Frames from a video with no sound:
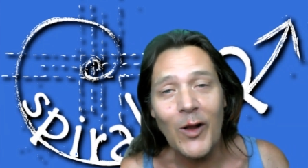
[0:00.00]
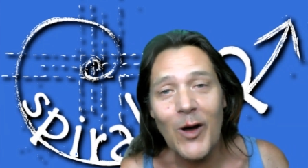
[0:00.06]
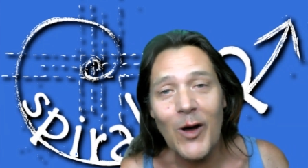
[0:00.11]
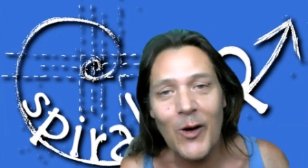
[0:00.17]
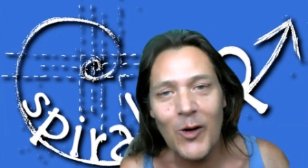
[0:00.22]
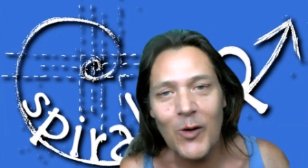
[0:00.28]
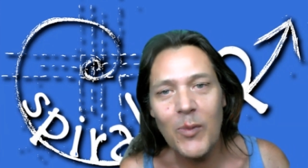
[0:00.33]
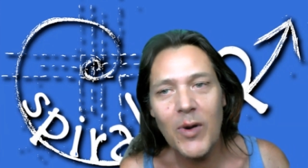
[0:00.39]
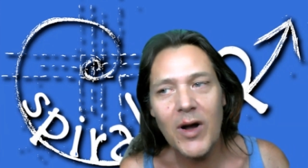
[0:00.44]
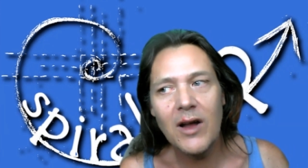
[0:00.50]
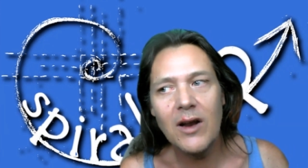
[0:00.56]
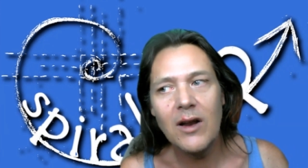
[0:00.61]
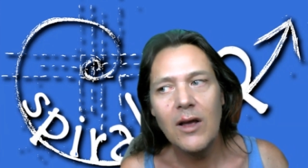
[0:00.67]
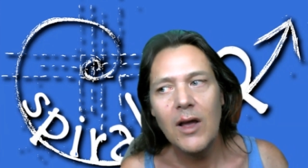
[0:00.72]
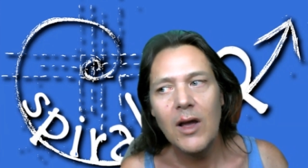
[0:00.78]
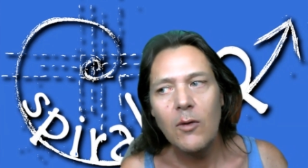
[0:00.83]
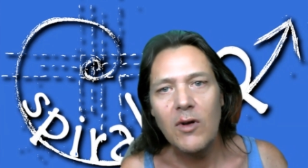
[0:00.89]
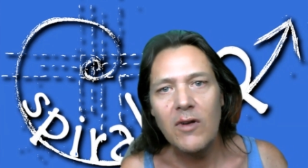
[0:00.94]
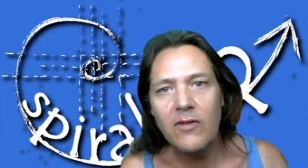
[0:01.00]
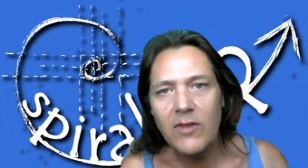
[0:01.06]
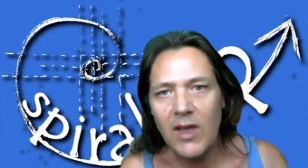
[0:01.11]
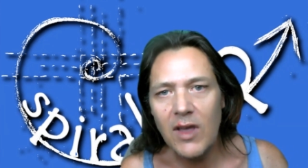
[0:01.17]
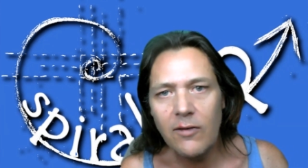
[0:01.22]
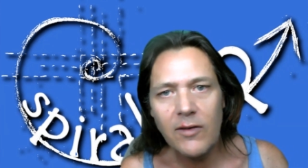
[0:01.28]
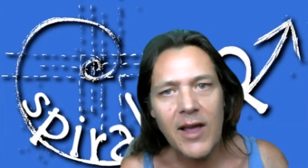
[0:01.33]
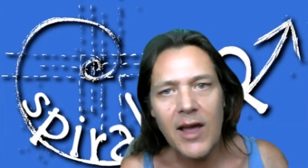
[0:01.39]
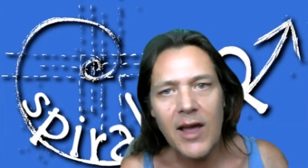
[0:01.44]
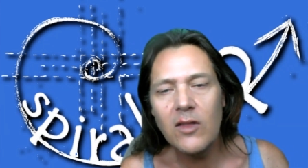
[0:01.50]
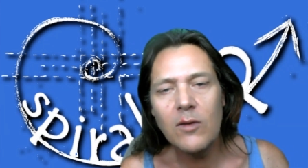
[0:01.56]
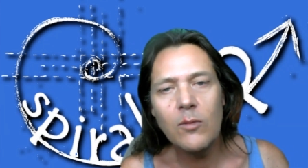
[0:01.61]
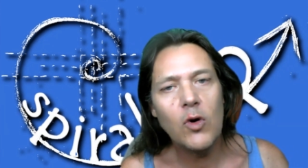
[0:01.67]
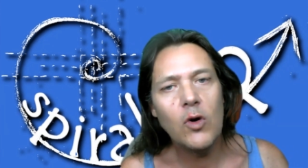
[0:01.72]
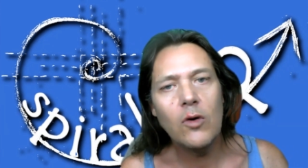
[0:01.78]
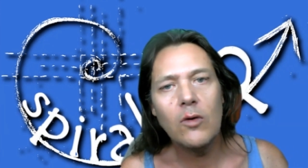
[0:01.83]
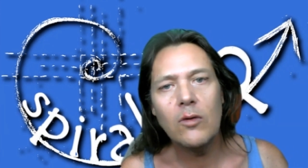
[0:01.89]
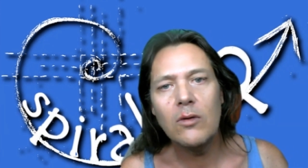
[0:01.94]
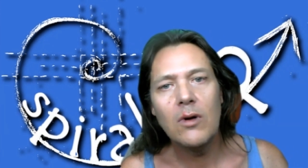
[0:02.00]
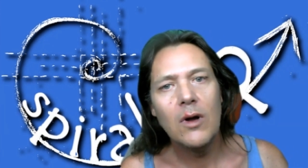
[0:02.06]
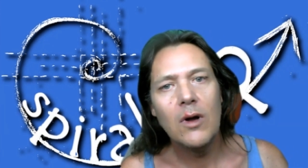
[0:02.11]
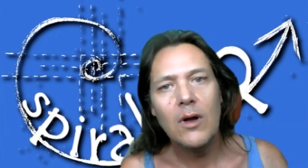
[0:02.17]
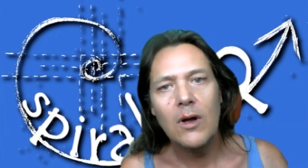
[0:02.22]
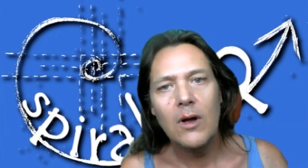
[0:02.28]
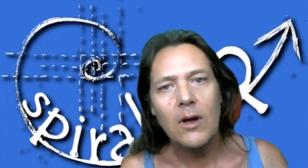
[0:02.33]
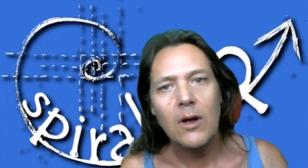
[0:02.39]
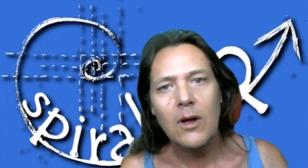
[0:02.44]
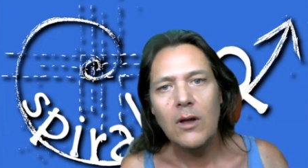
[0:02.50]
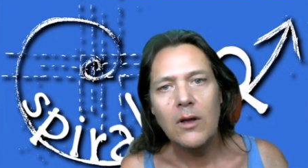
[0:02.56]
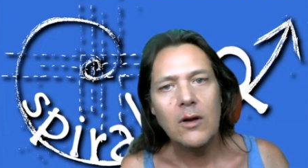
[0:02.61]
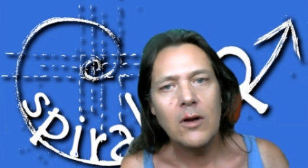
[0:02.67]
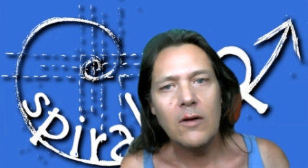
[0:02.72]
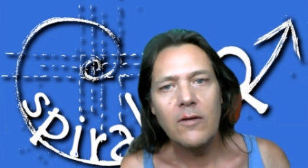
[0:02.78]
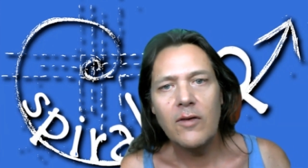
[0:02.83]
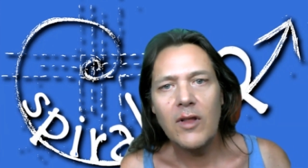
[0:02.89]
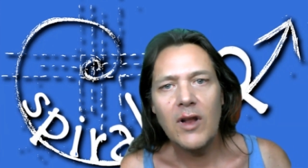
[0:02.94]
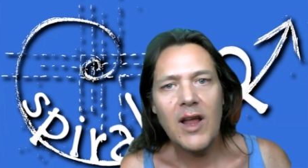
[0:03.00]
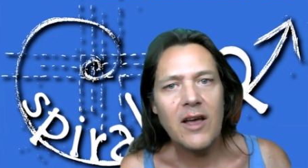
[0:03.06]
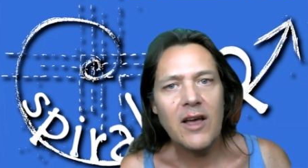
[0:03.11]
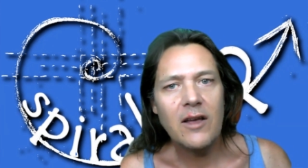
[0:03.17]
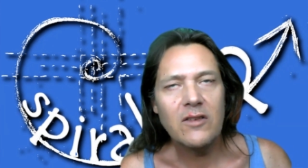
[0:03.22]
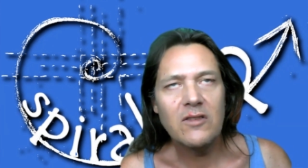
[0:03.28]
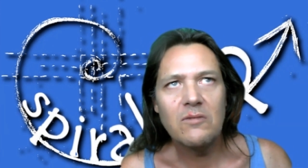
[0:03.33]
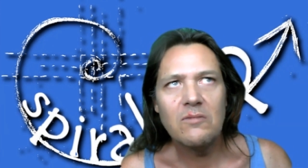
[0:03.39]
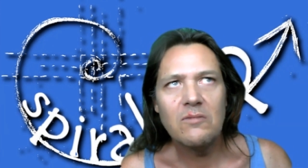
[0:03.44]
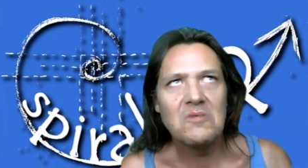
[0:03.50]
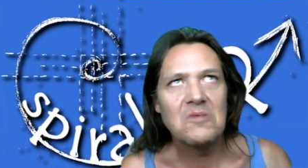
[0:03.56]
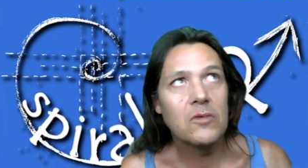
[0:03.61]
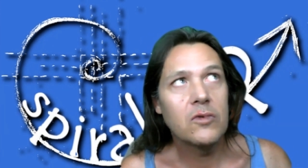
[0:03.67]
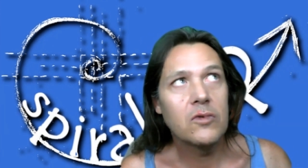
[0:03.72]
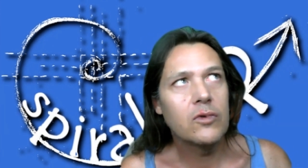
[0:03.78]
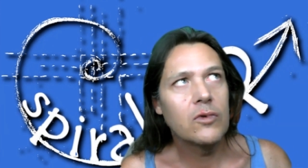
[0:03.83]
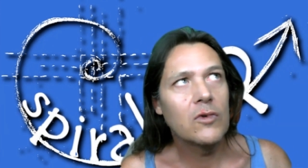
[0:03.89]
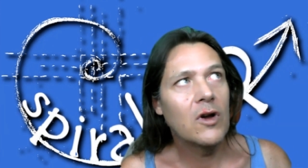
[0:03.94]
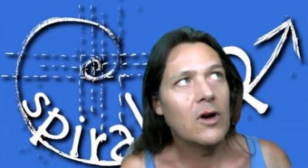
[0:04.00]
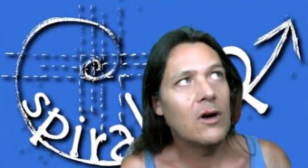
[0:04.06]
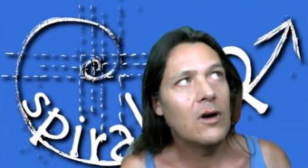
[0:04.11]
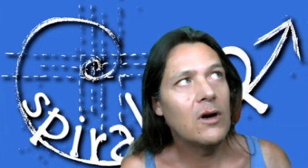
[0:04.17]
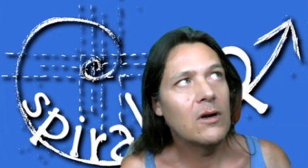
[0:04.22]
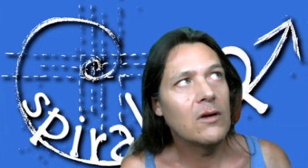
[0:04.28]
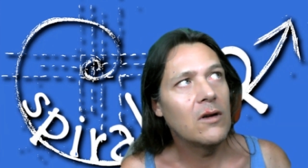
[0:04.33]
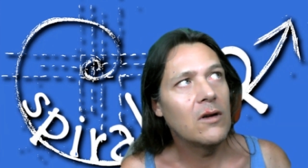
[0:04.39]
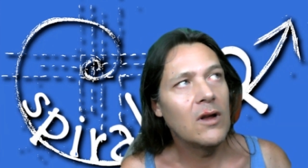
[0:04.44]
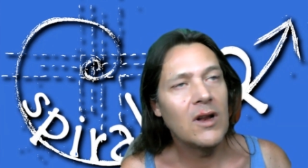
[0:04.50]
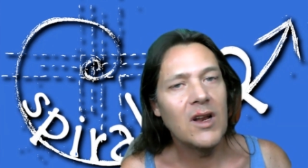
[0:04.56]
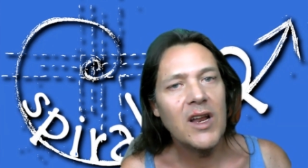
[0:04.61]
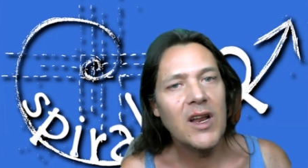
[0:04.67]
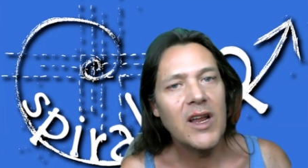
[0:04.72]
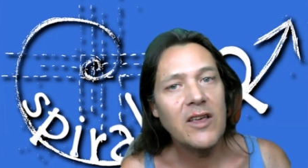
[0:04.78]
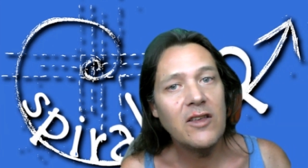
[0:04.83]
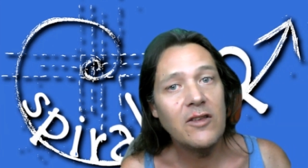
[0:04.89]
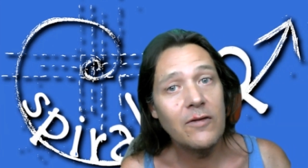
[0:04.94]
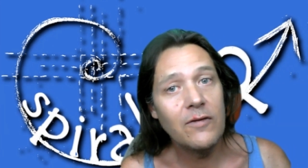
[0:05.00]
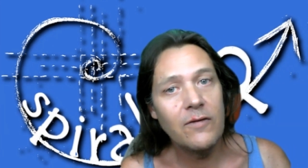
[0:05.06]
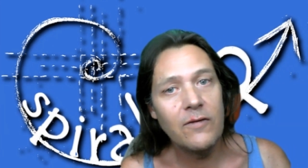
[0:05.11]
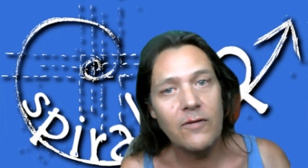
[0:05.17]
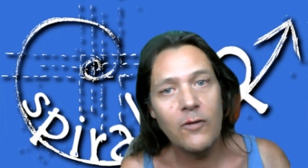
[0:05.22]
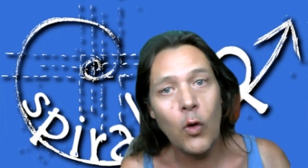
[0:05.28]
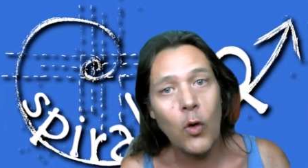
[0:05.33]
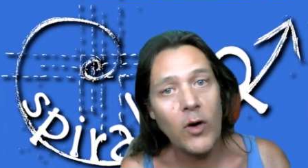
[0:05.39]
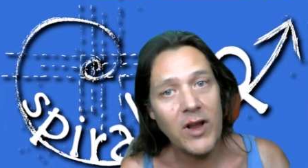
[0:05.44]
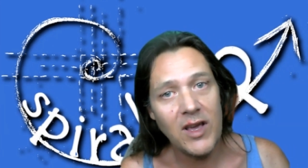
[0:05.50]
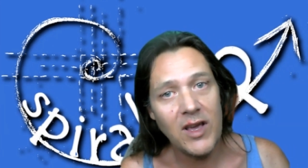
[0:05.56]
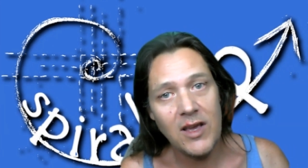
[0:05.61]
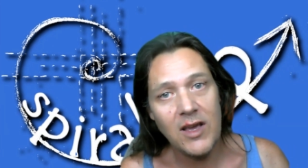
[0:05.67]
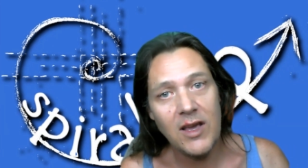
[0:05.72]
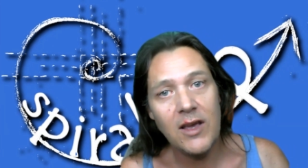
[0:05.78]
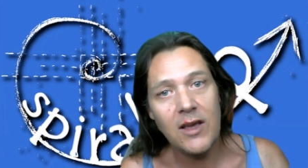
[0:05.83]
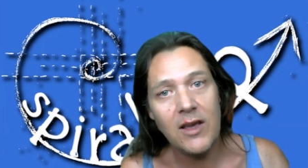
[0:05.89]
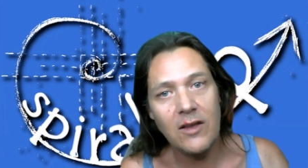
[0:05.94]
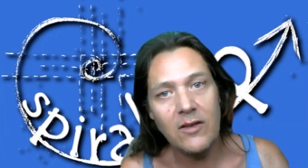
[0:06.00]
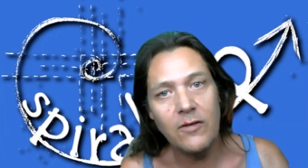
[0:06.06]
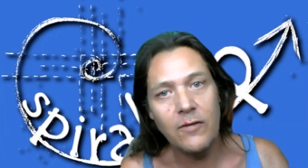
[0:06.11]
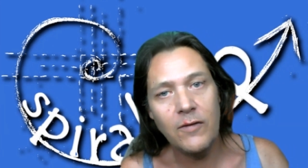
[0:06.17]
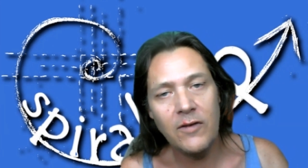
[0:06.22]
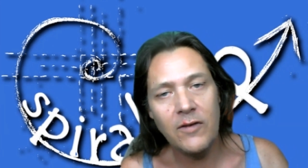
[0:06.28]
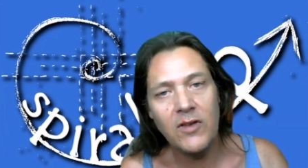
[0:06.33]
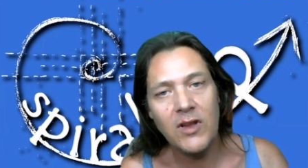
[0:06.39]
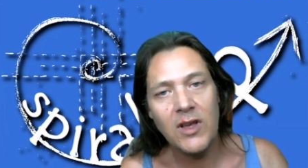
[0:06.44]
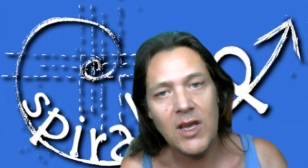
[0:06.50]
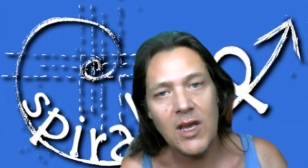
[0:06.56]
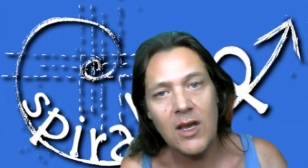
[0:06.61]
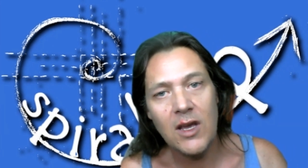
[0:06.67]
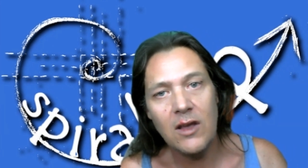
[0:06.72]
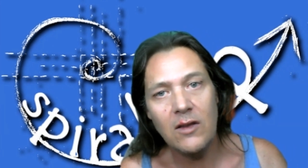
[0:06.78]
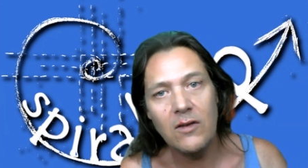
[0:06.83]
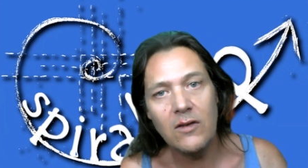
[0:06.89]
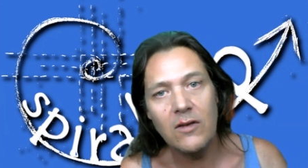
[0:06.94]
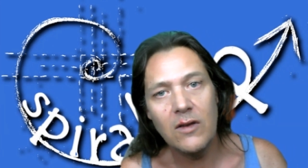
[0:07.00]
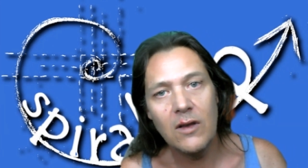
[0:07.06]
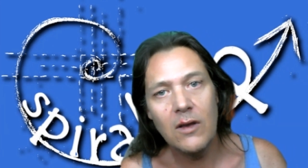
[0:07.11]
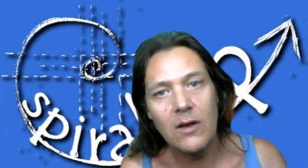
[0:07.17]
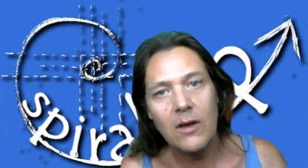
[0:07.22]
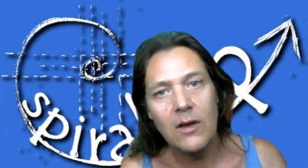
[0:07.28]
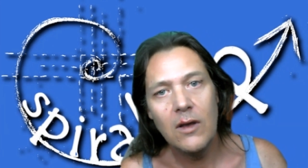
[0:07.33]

along, but we've definitely had them all you know, for the last, God, at least 40 years, 50 years.